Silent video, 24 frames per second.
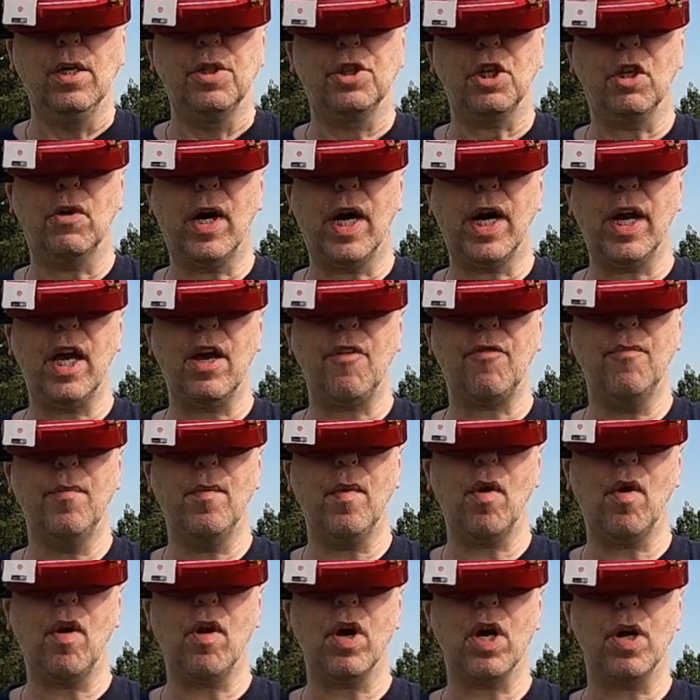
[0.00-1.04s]
So I have
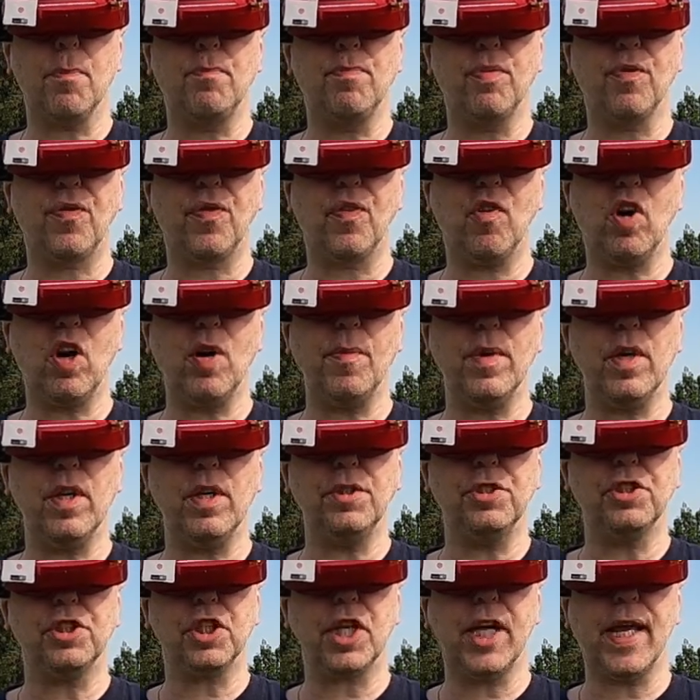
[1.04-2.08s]
more
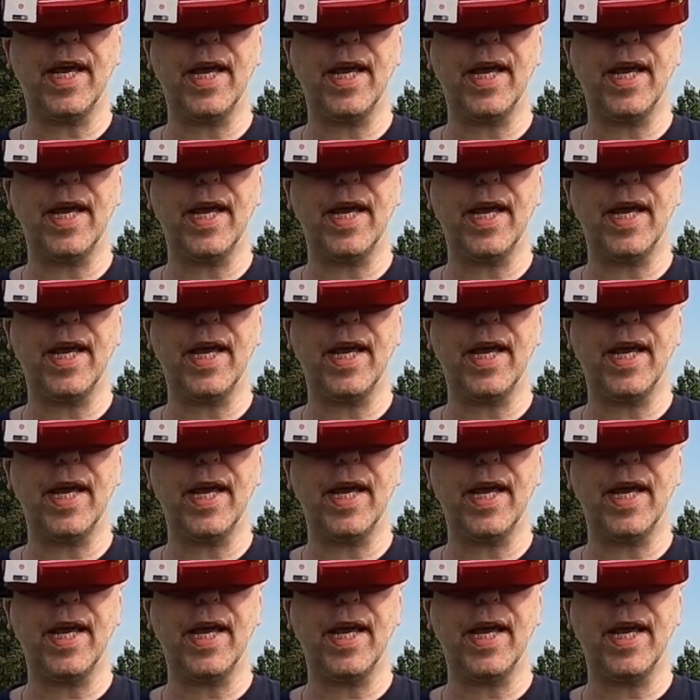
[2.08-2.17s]
performance